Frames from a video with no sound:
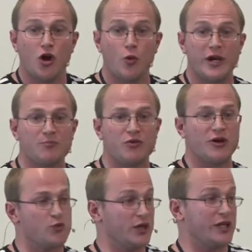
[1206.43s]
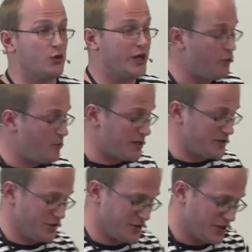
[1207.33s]
we can provide really good error
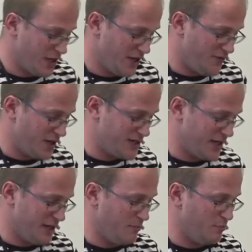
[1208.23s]
messages. If I say